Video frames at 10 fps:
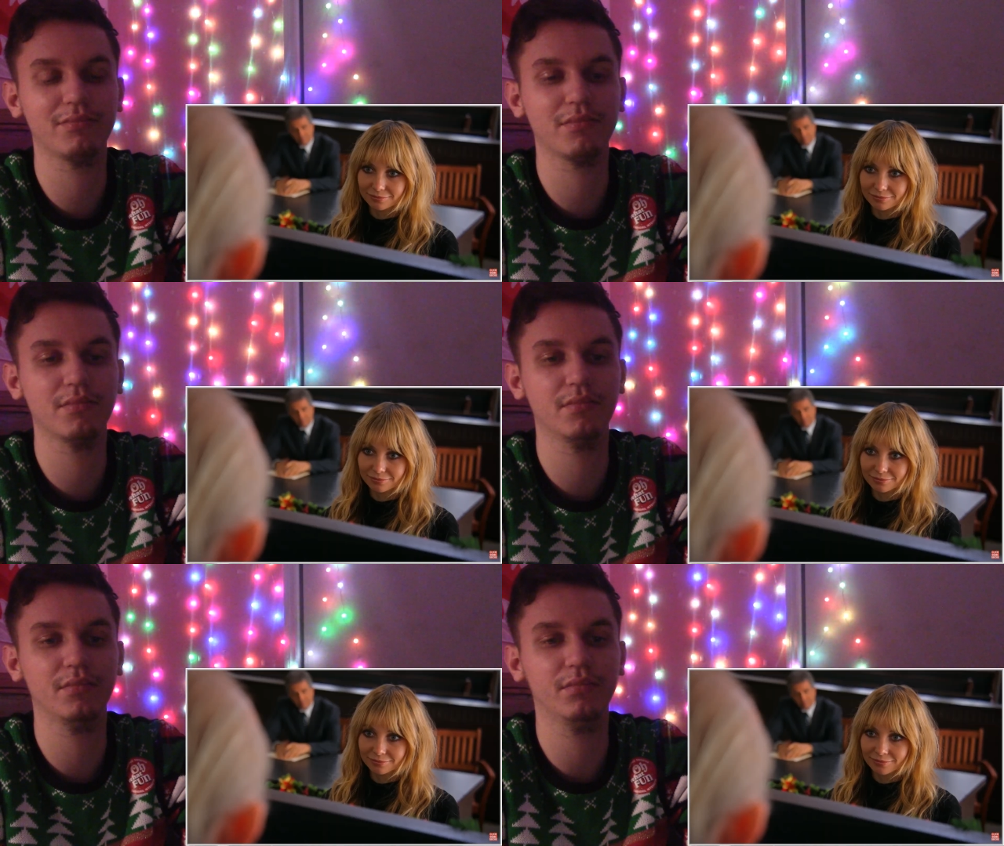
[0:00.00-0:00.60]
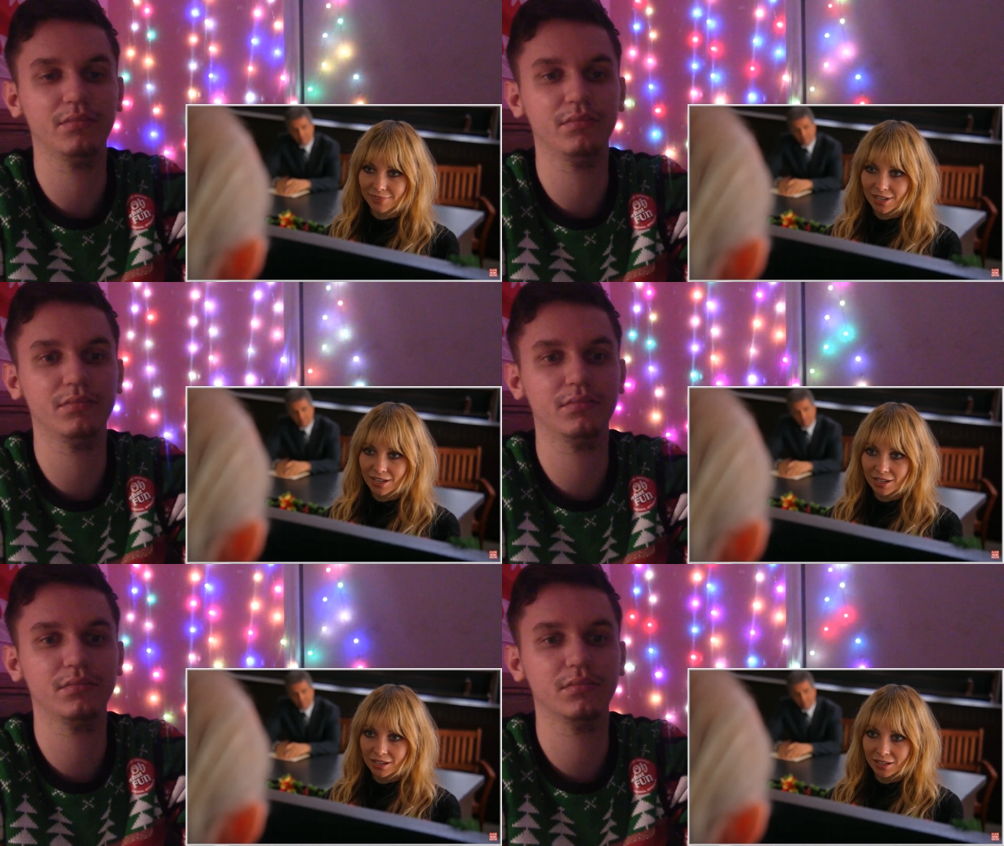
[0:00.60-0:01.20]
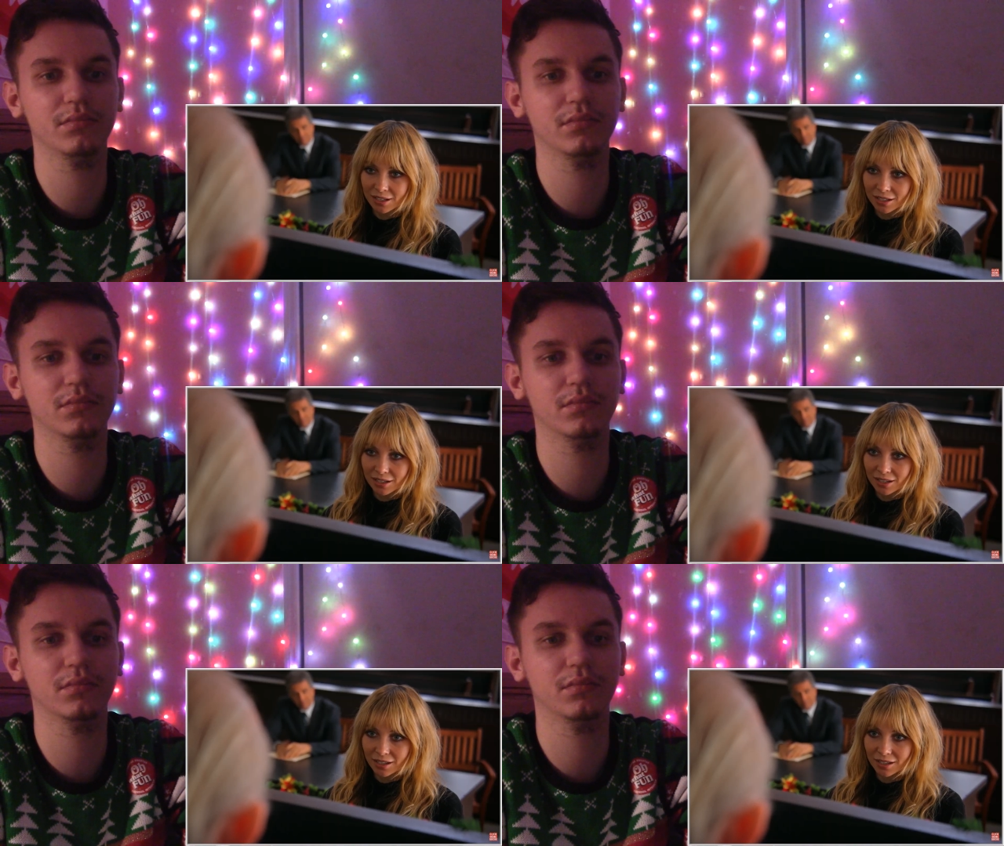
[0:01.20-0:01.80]

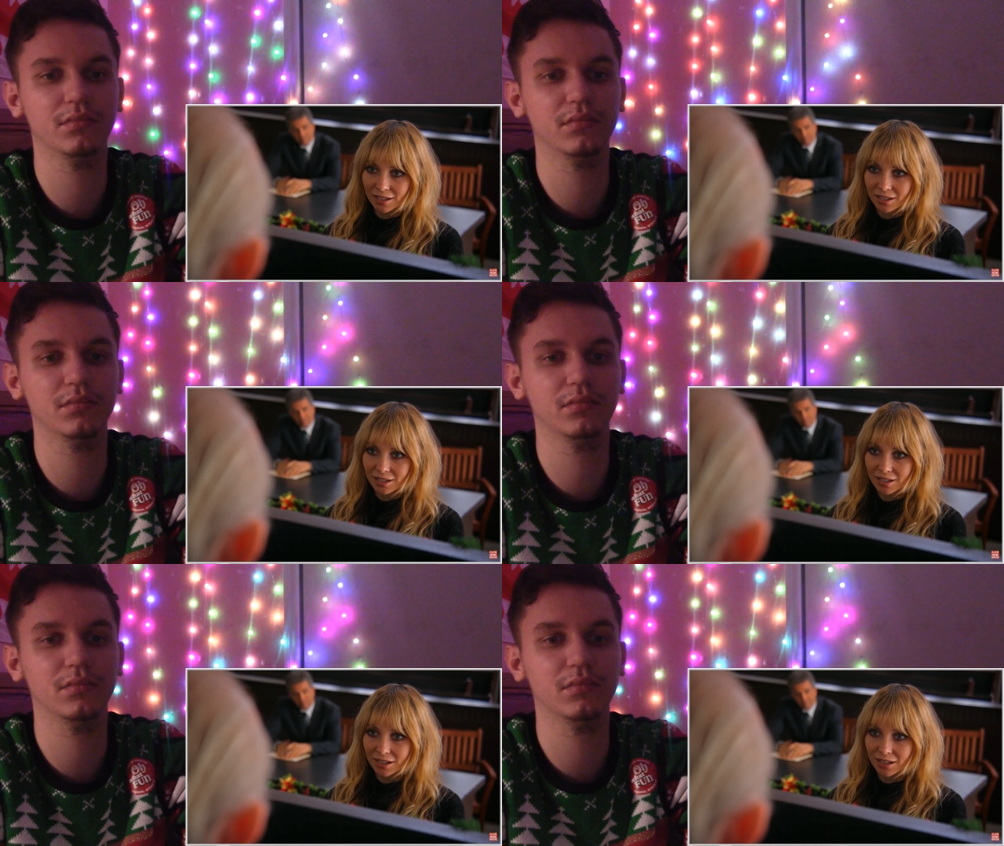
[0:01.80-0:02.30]
[no speech]